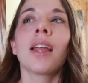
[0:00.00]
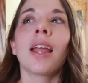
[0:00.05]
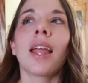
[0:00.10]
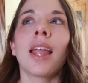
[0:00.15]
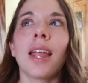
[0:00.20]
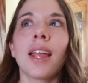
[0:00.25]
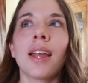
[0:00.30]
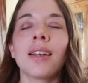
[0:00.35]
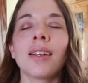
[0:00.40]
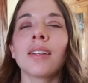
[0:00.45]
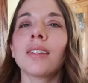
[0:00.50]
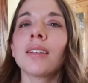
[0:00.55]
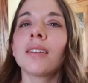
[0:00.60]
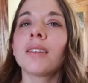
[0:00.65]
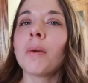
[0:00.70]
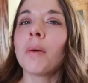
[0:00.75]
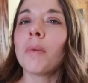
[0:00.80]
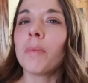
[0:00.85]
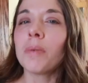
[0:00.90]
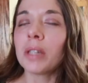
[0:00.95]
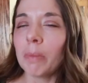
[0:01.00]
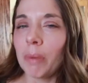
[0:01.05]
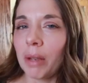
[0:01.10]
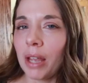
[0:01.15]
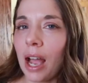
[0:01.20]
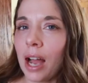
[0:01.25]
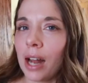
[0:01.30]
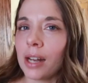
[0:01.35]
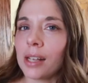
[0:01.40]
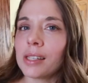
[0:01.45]
And the to be
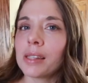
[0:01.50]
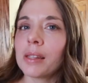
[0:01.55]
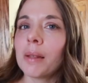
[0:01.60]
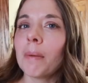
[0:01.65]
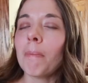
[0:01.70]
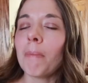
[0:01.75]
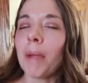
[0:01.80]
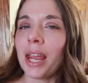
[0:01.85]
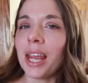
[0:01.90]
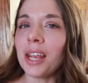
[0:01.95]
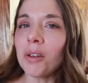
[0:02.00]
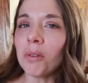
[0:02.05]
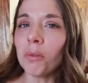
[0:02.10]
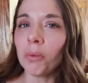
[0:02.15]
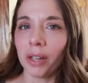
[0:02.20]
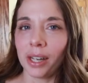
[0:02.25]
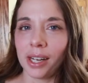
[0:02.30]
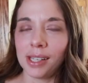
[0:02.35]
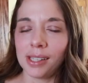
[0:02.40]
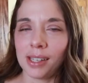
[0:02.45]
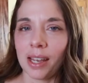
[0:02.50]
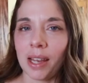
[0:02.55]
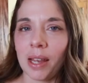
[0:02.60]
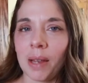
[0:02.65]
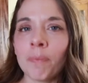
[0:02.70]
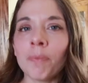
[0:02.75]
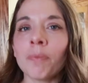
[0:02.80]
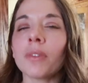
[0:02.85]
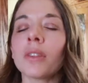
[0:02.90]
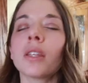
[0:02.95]
honest, the main
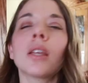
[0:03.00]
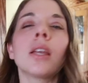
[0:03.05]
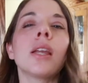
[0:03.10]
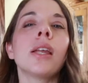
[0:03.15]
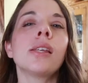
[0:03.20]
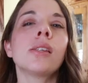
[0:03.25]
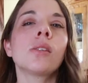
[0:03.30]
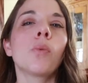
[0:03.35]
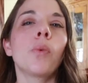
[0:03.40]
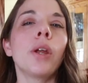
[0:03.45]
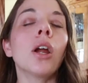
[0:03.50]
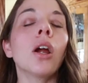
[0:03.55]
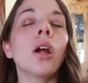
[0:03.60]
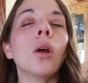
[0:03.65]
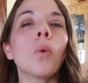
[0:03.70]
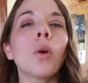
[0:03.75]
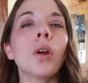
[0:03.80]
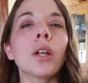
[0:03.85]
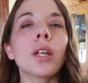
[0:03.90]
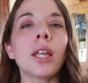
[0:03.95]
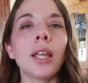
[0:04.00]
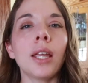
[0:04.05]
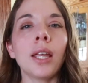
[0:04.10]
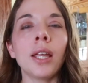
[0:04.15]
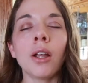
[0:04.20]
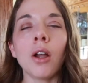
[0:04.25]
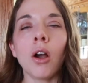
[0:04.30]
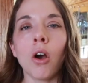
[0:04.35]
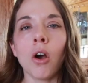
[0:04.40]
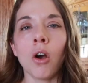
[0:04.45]
reason is we are
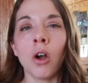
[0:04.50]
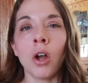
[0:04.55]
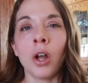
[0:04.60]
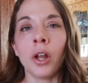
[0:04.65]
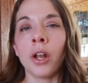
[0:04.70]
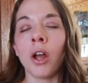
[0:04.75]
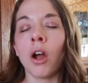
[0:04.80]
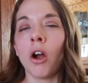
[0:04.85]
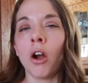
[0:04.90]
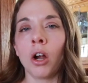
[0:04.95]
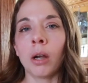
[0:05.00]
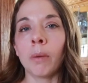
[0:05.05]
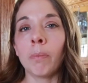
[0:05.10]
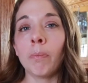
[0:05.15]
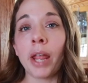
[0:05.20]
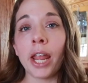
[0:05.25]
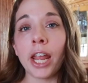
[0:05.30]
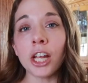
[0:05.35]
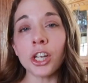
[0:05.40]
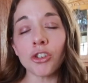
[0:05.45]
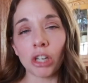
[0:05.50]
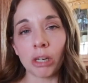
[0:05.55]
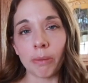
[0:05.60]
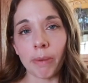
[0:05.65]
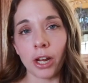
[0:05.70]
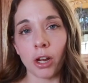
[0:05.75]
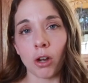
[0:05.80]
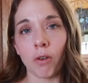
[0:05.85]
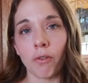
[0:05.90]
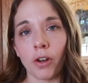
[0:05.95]
working on our pantry
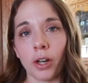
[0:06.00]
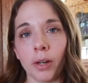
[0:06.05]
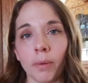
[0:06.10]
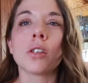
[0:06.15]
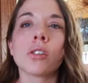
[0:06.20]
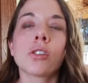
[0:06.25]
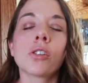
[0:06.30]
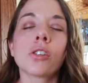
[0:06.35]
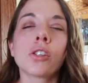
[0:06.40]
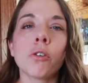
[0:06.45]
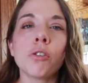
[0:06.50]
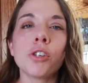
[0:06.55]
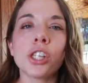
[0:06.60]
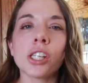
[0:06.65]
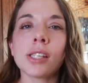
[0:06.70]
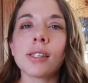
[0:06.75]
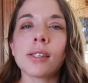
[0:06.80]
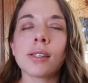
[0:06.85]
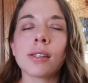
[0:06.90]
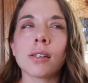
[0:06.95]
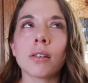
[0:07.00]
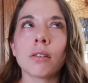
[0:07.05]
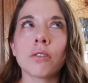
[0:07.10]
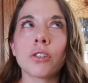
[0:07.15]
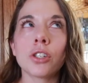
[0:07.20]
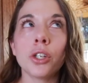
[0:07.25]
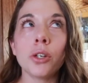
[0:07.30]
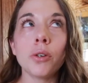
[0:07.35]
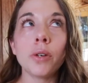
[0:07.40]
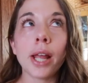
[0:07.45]
makeover. So just
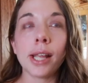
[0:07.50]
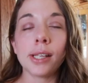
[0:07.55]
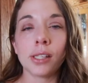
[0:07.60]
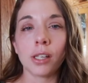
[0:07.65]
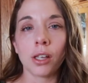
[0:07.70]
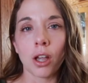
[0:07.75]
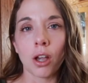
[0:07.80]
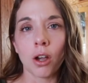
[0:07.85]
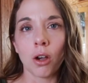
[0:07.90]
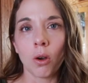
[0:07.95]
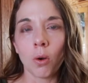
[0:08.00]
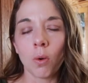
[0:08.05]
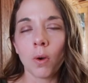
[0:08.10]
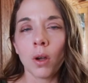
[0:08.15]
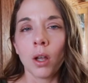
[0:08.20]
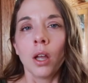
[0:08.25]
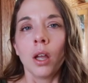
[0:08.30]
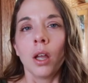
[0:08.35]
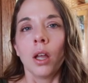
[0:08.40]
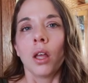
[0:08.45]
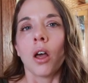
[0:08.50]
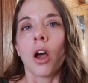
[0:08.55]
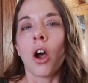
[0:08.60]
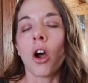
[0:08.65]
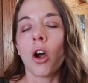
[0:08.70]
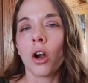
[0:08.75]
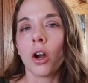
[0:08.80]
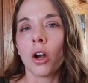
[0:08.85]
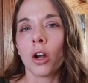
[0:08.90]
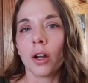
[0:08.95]
two days ago,
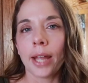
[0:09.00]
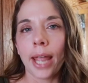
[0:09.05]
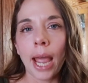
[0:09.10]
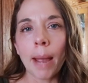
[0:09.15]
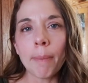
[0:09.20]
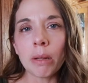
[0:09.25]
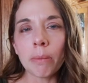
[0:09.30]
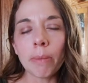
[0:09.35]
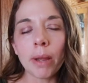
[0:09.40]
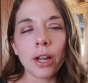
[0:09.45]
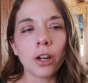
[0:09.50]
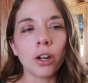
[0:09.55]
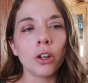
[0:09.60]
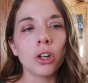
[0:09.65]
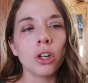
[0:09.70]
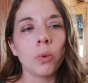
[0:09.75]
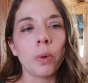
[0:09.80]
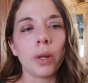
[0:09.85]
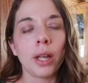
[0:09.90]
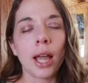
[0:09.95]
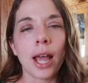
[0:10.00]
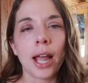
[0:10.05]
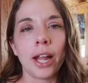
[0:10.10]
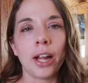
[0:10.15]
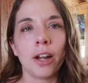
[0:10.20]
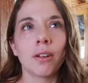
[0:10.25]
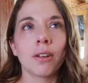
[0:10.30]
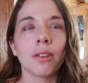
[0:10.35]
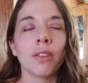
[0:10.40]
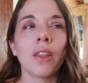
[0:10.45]
our cabinet maker who we
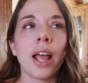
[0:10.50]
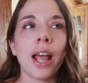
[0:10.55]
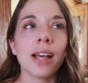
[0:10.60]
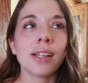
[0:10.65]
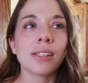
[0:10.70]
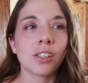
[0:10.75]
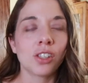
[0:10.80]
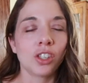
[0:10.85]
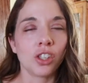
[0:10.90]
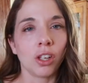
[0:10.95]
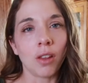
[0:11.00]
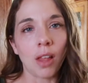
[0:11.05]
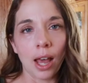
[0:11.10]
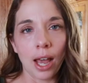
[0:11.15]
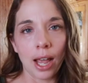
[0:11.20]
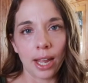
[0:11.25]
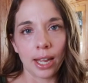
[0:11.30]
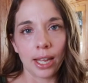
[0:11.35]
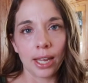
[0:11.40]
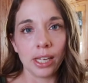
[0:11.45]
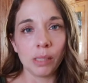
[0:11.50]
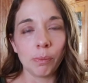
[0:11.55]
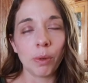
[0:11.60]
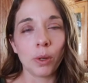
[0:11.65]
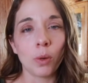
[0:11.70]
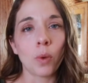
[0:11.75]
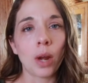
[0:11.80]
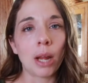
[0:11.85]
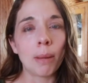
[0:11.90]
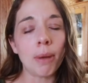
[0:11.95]
hired last July, he's
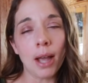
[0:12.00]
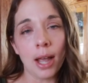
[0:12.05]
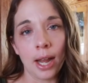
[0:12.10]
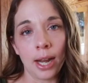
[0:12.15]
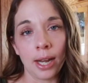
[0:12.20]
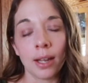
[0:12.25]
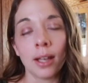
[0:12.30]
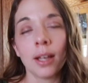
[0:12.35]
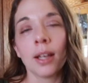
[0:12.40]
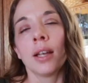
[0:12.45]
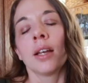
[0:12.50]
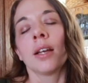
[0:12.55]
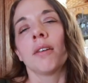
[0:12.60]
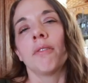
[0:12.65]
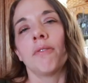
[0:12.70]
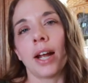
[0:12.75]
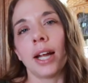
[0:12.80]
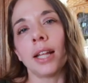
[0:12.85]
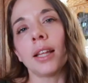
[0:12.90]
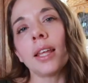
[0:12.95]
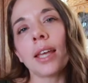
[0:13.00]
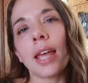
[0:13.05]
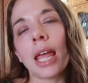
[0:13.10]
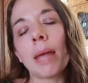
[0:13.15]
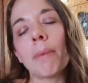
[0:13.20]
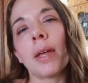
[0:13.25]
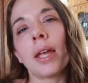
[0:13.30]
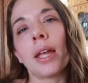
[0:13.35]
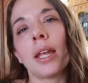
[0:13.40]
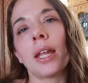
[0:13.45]
been way behind, finally
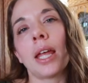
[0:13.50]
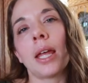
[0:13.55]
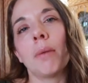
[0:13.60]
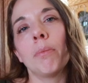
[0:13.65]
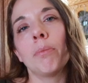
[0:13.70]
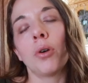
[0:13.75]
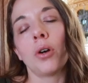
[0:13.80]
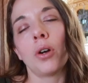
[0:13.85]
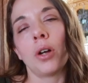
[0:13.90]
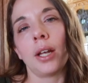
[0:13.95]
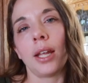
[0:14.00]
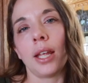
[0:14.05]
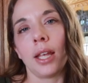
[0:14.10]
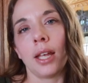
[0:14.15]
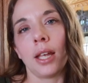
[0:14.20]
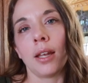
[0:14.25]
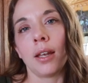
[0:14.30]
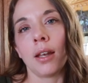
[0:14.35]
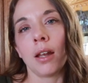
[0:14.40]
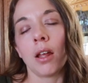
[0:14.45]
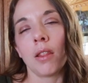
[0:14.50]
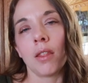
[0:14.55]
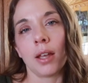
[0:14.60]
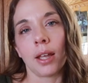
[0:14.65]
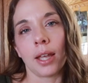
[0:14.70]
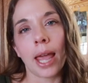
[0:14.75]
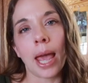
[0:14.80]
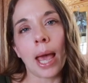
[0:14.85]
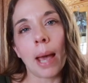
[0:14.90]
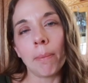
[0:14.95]
came in and put in the
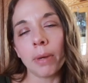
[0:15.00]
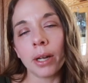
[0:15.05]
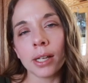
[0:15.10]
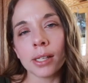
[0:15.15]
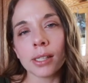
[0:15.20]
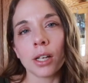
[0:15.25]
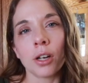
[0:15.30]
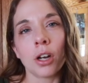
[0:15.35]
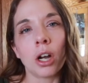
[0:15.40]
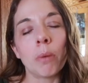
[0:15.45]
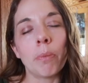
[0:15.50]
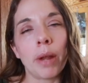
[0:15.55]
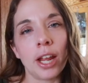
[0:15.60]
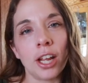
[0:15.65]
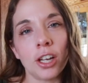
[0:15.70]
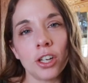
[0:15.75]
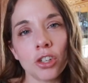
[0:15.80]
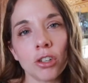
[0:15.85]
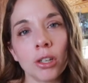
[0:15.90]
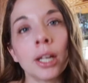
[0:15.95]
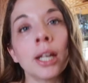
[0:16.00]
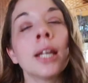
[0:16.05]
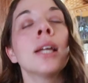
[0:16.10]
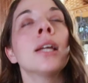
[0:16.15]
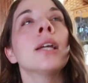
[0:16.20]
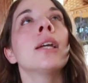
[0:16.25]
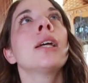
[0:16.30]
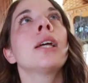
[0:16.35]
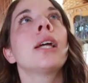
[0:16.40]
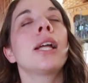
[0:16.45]
cabinets in our pantry
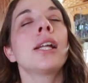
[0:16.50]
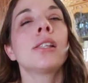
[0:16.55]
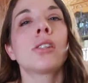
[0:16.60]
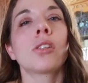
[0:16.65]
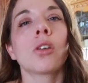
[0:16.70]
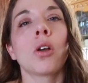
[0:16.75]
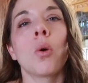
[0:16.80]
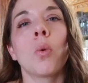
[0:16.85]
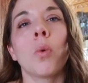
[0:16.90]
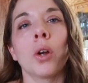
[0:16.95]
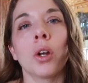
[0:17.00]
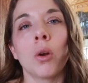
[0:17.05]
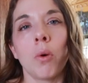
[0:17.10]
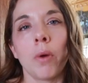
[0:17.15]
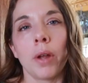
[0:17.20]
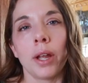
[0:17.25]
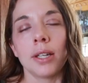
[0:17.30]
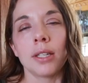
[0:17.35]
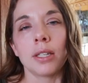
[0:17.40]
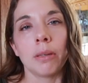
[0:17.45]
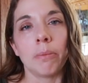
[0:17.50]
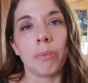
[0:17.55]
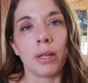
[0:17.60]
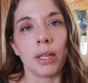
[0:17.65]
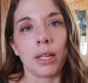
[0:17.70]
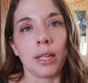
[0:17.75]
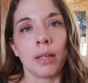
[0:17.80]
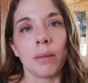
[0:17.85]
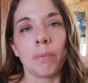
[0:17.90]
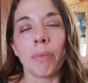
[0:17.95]
and so we're going to
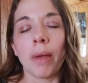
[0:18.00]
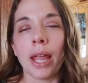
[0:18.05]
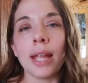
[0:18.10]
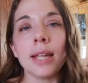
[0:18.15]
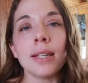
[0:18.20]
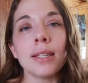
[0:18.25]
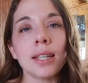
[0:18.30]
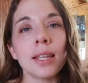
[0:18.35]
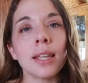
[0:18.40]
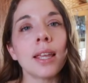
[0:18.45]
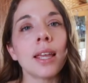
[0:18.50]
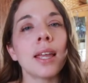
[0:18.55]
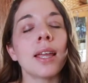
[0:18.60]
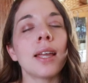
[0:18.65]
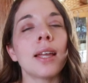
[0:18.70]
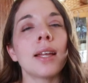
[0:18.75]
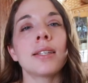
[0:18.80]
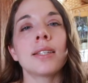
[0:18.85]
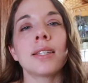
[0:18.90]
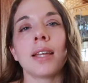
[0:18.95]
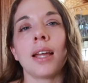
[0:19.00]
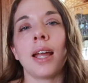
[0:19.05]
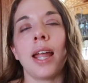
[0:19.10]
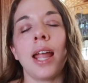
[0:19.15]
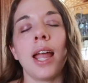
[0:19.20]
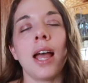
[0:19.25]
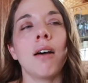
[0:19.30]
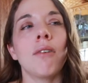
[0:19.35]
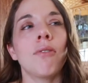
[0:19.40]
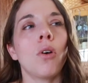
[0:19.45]
be painting it. I
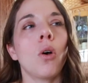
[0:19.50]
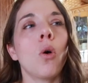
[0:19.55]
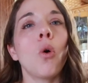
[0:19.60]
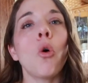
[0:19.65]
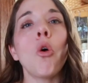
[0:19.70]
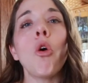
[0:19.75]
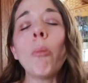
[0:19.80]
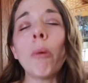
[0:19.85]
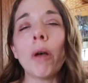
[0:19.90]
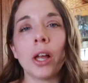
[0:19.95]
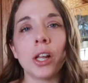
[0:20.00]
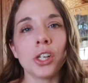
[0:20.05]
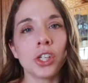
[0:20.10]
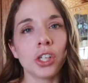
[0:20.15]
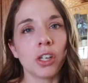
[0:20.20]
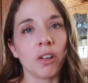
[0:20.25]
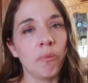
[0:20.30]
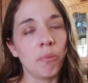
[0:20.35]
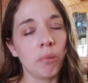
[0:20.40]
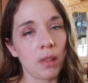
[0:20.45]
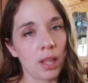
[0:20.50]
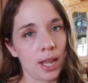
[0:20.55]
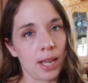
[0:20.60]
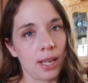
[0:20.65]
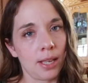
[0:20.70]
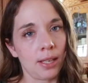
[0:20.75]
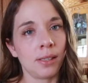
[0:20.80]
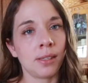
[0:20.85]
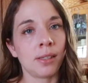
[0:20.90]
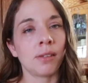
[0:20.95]
have a whole bunch of
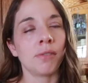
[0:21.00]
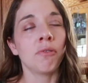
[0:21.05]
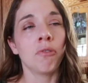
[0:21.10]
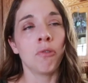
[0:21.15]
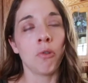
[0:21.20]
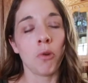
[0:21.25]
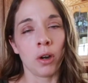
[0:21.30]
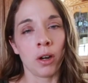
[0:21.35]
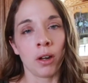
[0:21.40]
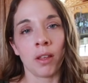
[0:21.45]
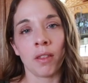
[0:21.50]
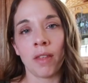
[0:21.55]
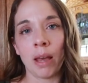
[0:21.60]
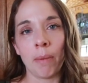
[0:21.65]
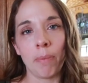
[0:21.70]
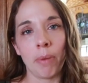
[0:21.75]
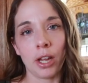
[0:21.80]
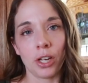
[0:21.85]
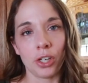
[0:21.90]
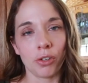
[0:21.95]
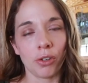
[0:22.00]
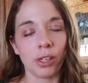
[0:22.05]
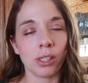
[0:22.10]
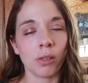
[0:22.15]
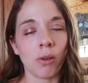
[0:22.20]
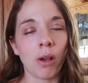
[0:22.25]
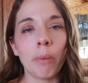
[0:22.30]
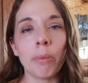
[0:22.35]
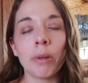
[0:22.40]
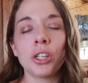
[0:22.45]
plans for that pantry.
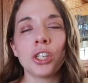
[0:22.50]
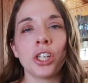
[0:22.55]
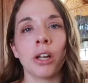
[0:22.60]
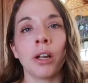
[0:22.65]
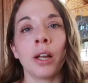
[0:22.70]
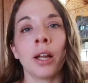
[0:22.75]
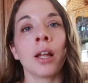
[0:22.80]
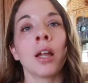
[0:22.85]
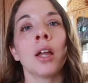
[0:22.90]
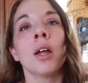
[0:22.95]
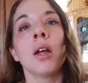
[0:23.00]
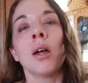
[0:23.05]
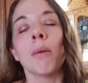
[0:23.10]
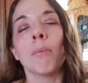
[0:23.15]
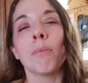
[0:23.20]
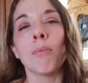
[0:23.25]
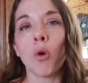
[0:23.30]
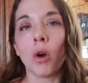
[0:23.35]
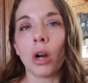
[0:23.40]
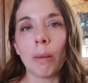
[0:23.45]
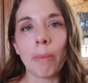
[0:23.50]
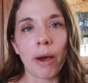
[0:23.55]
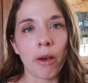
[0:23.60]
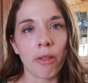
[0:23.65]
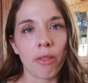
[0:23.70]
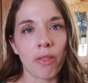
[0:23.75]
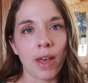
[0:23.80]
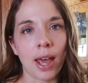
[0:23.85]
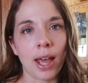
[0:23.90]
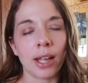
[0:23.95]
So I'll be sharing more
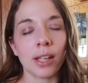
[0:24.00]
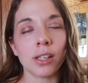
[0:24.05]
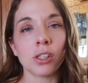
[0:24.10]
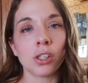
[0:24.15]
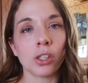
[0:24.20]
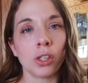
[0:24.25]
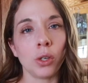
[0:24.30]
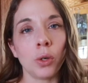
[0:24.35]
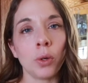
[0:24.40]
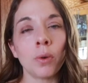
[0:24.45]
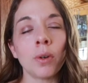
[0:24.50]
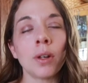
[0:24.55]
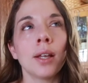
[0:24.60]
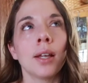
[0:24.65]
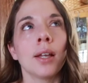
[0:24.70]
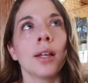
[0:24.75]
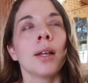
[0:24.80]
about that soon.